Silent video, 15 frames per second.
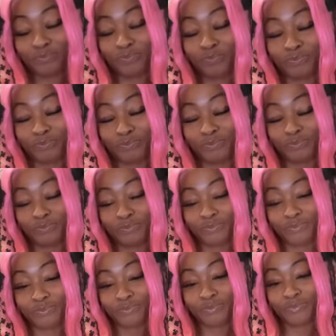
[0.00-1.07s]
Mm.
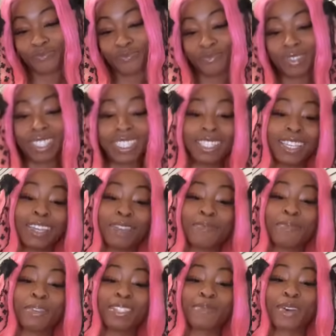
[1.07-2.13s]
This could even
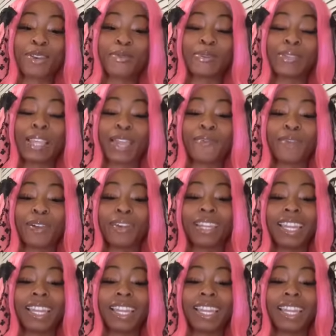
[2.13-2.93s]
be somebody who's like very.